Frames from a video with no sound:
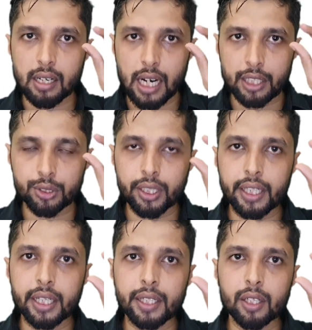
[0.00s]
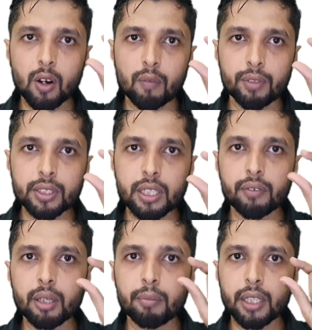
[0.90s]
adjudicating officer
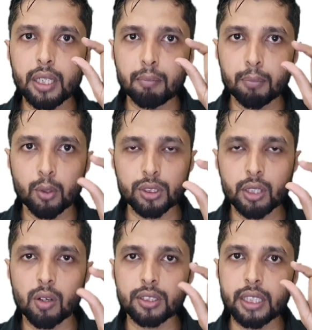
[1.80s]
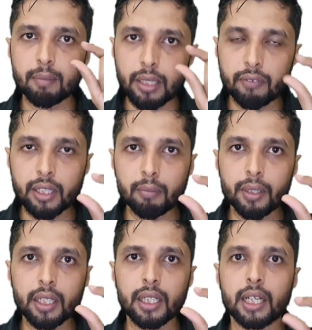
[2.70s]
will be imposing or SEBI will
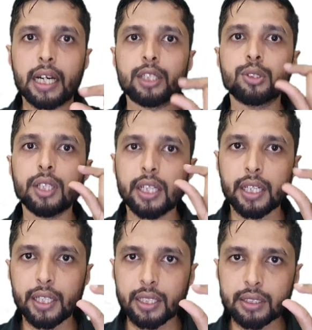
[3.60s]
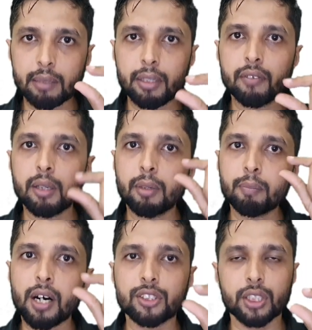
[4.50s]
be adjudicating, SEBI will be
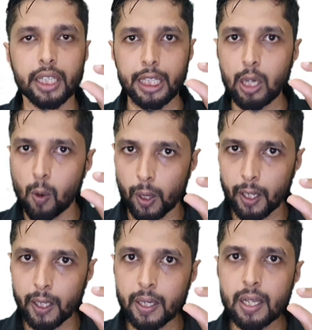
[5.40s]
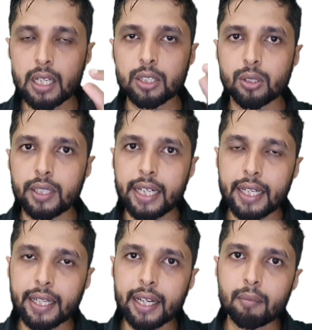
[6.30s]
passing any order. So
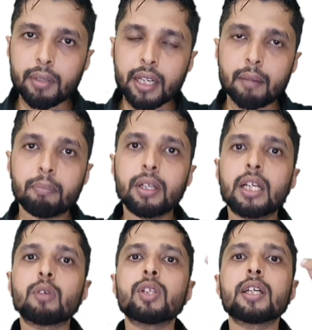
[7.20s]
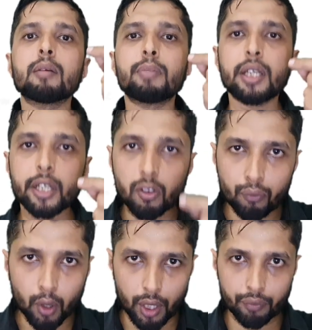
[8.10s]
that can be appealed within a period of
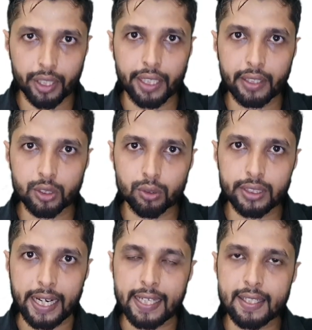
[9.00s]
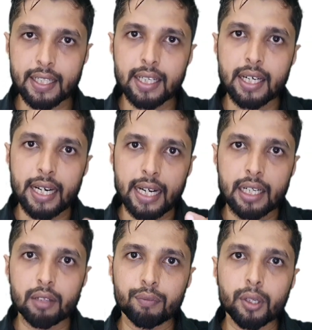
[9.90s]
45 days to SAT,
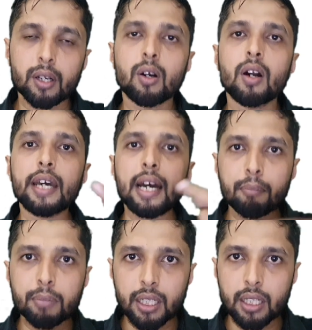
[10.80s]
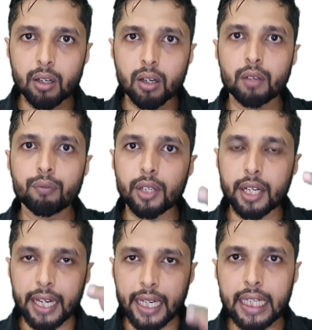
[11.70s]
and if you are not happy or if you
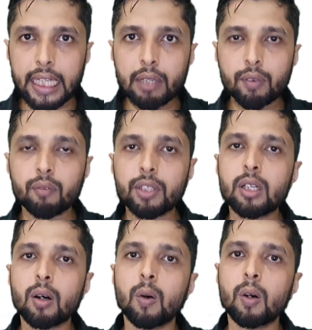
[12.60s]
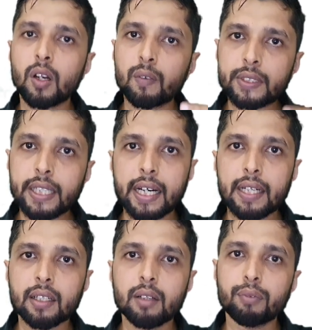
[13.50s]
are aggrieved with the order of
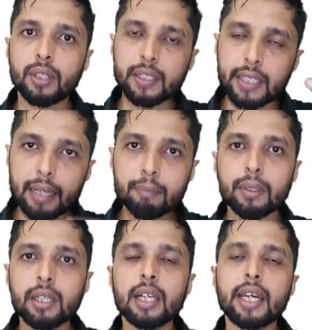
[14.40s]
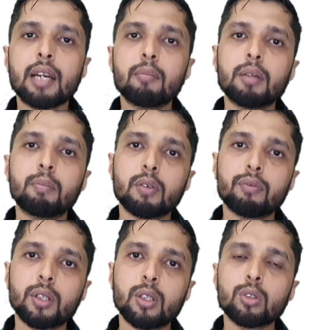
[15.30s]
SAT, further appeal can be
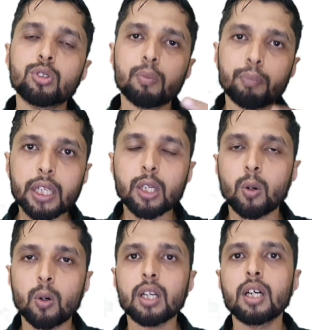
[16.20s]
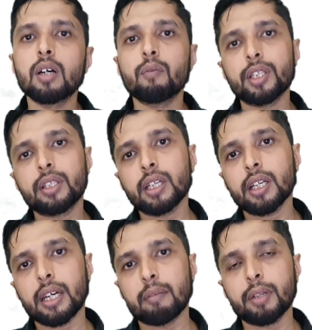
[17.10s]
preferred to Supreme Court
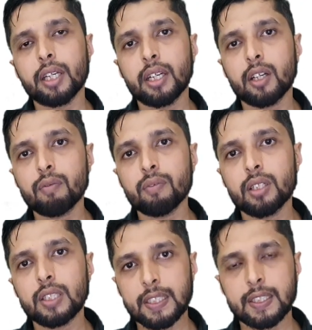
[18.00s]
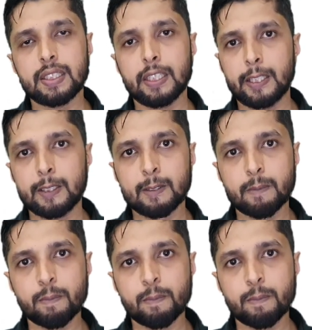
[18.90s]
within a period of 60 days.